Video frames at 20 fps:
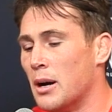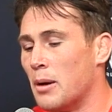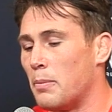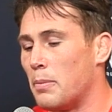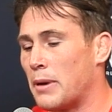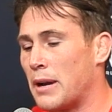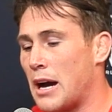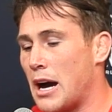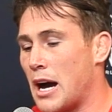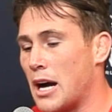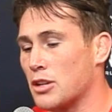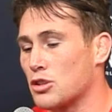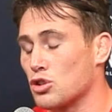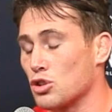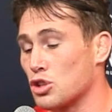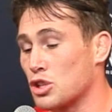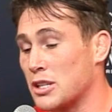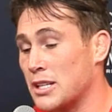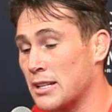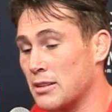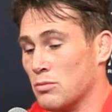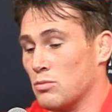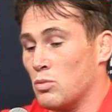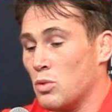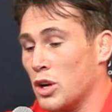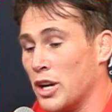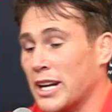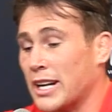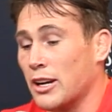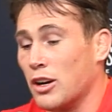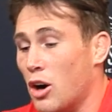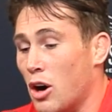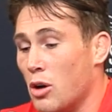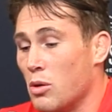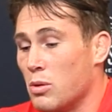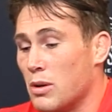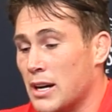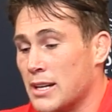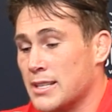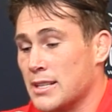But I just didn't want to
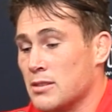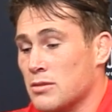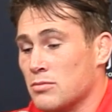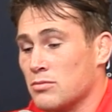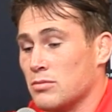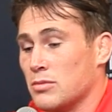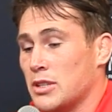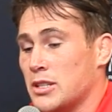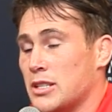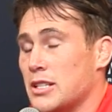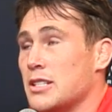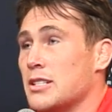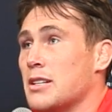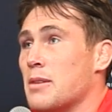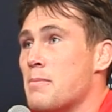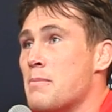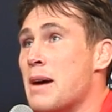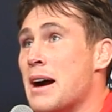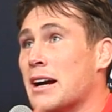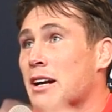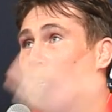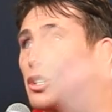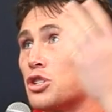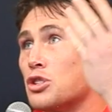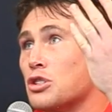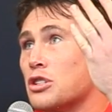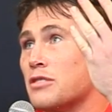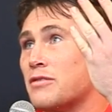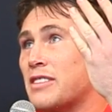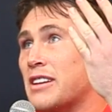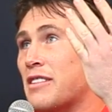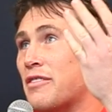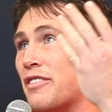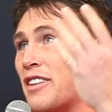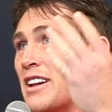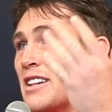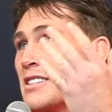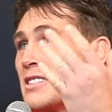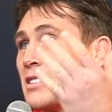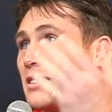go. I didn't. The magnitude of the
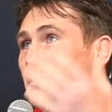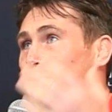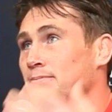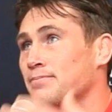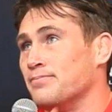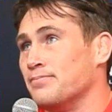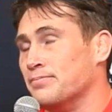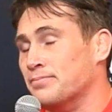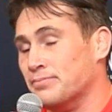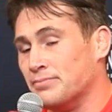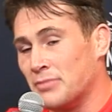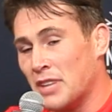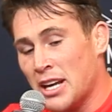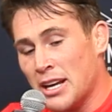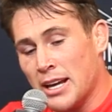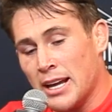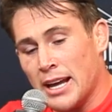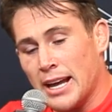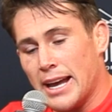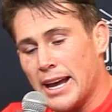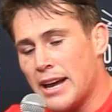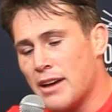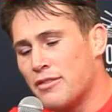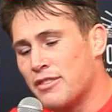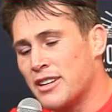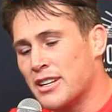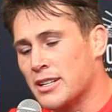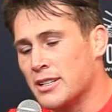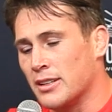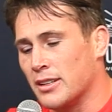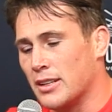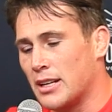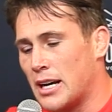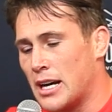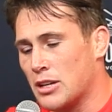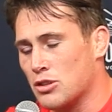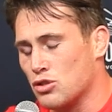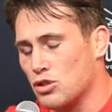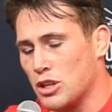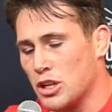event, everything.
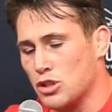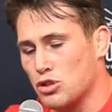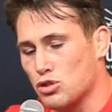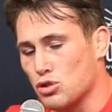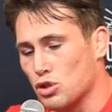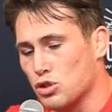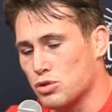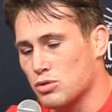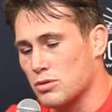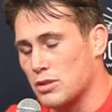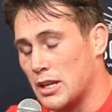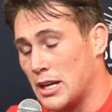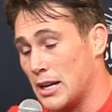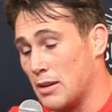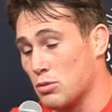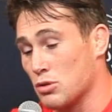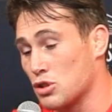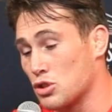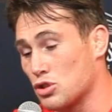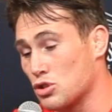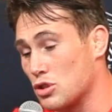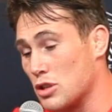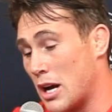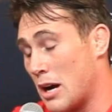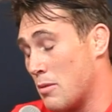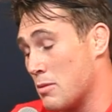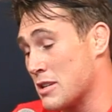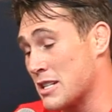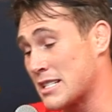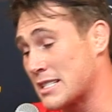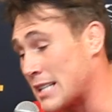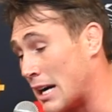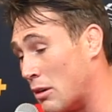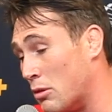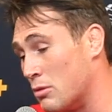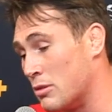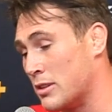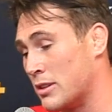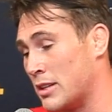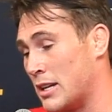I was
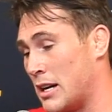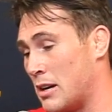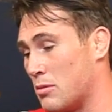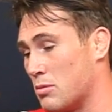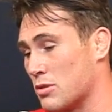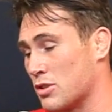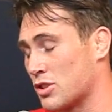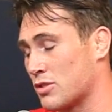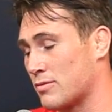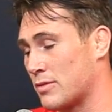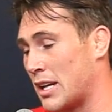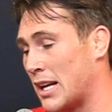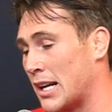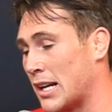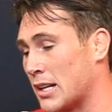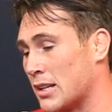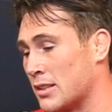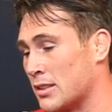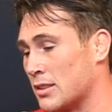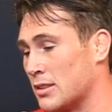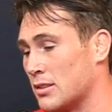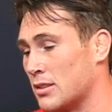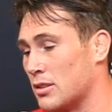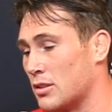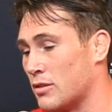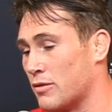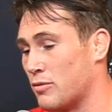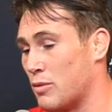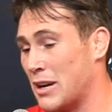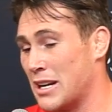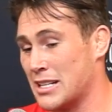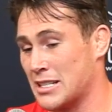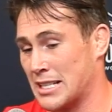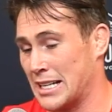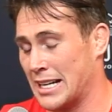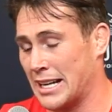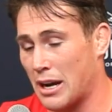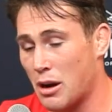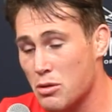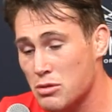doubting. I was thinking of ways
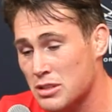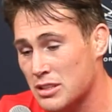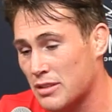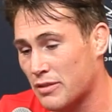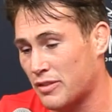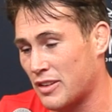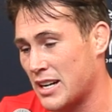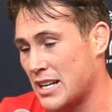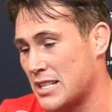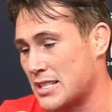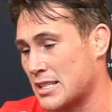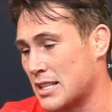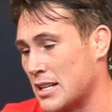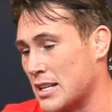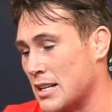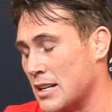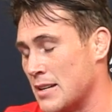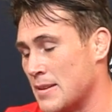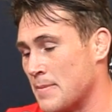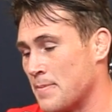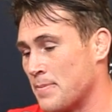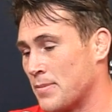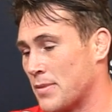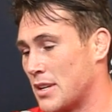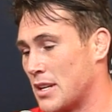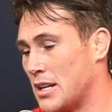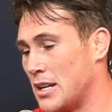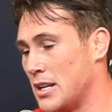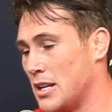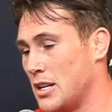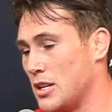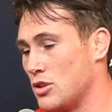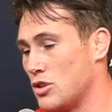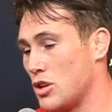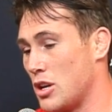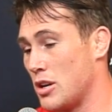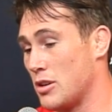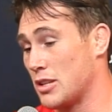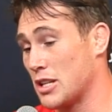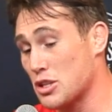to get out of the fight.
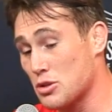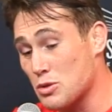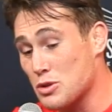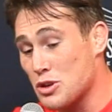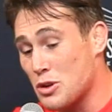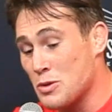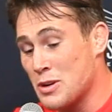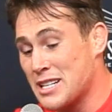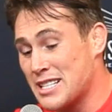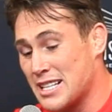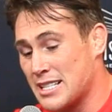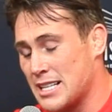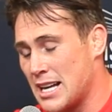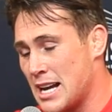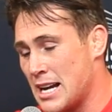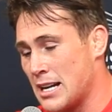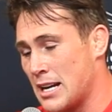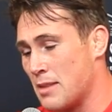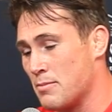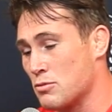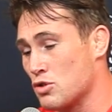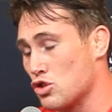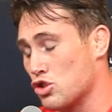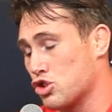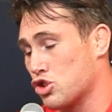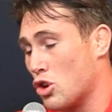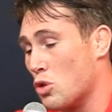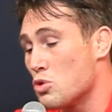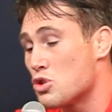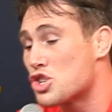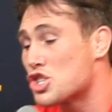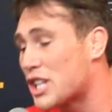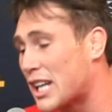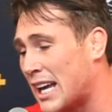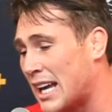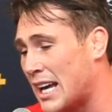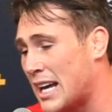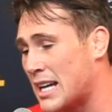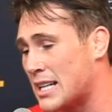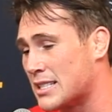This was only today, and I'm just so
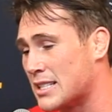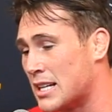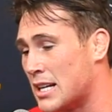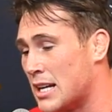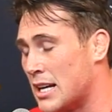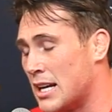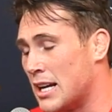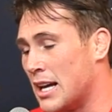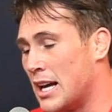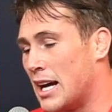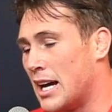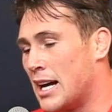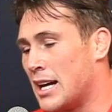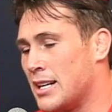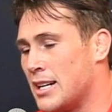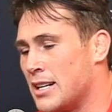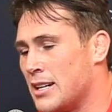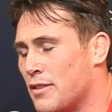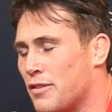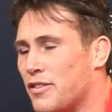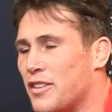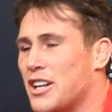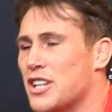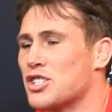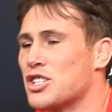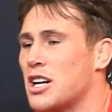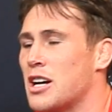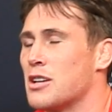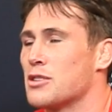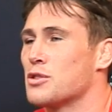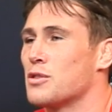scared. And then the first round's